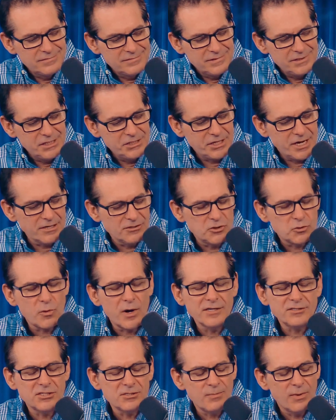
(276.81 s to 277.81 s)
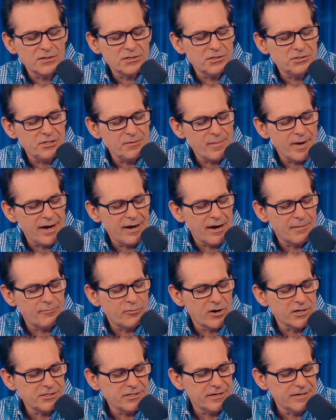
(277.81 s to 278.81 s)
He's getting twice as much as he made at
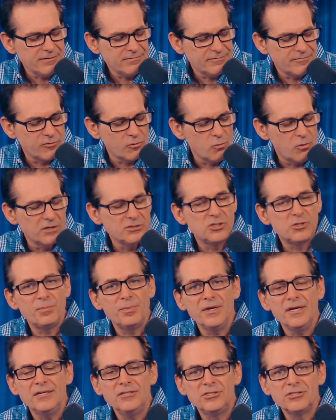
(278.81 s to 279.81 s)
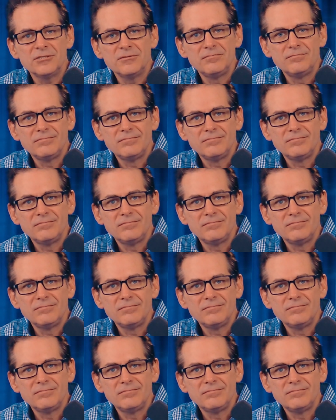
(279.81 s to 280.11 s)
president for one speech.